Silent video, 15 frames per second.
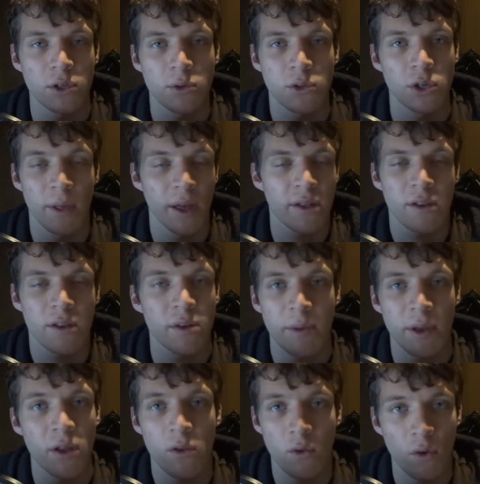That's going to be a
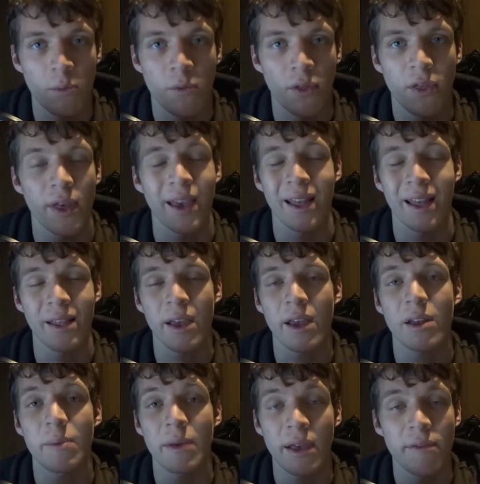normal thing, and they're going to be
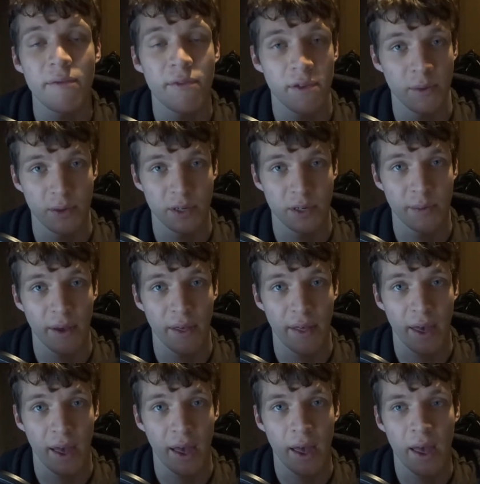influenced by that,
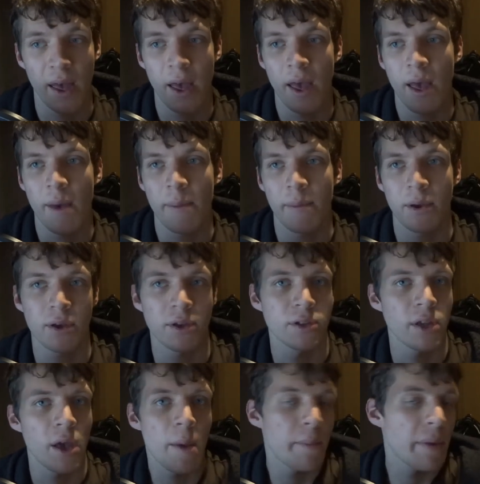because
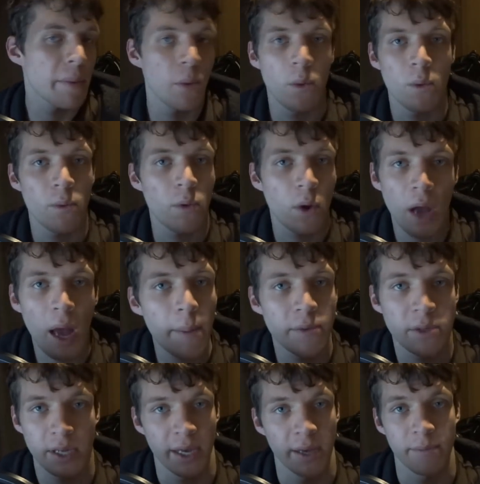people look up to
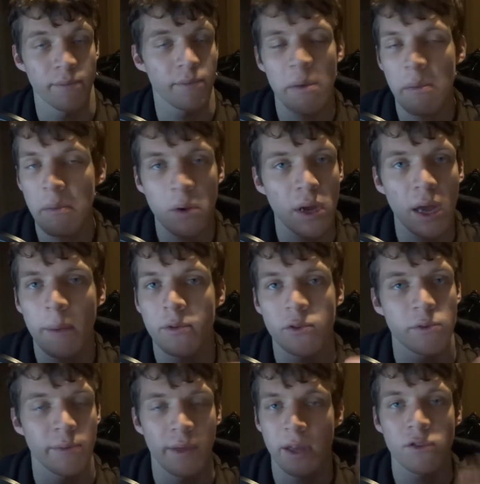him. People look up to him. They
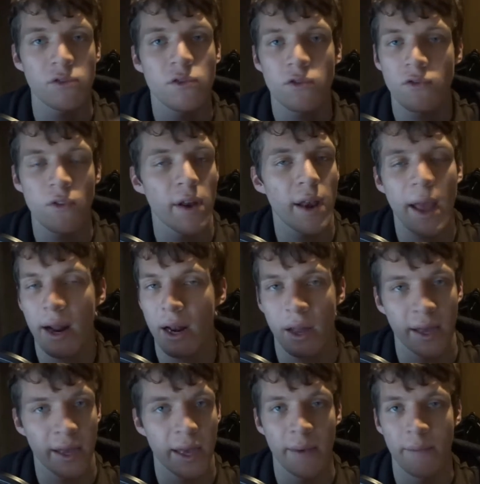try and act like
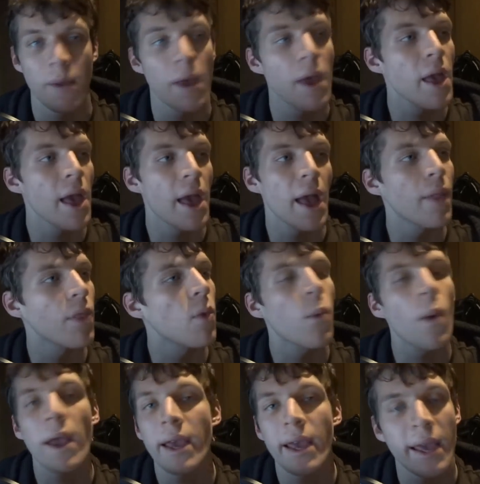him, and the way
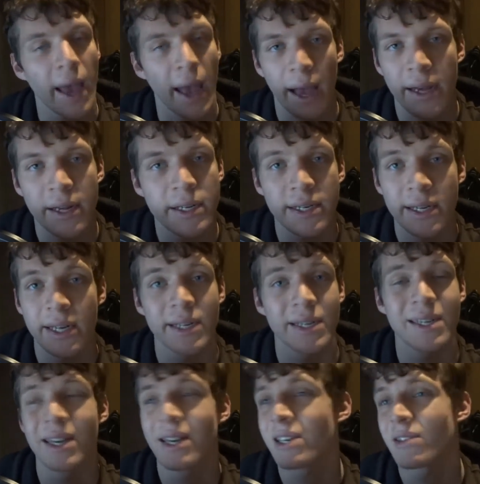he acts is
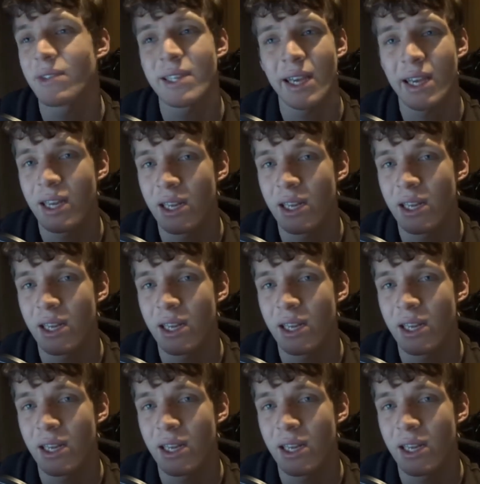ridiculous.